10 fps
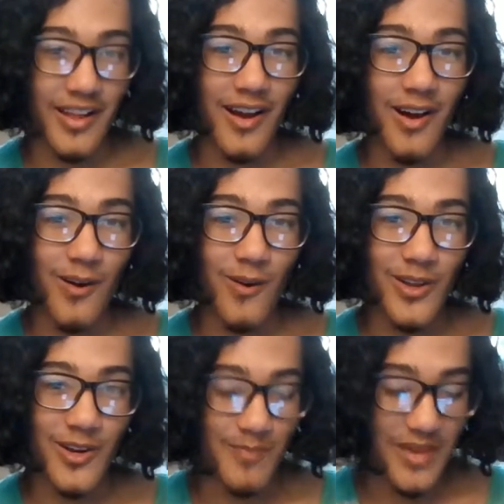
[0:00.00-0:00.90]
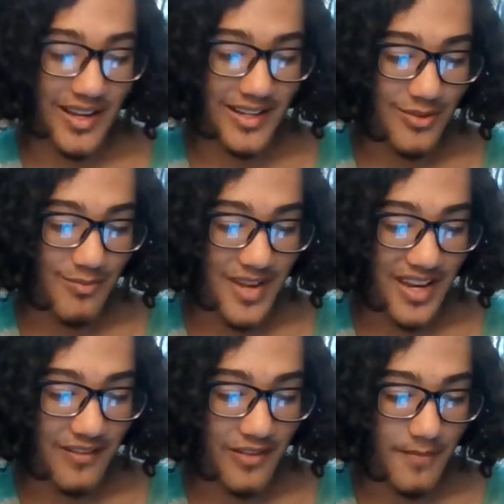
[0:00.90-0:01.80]
oh, you're beating too many
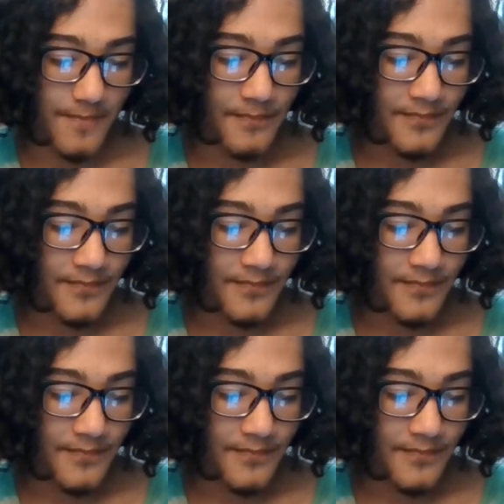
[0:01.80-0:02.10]
of them.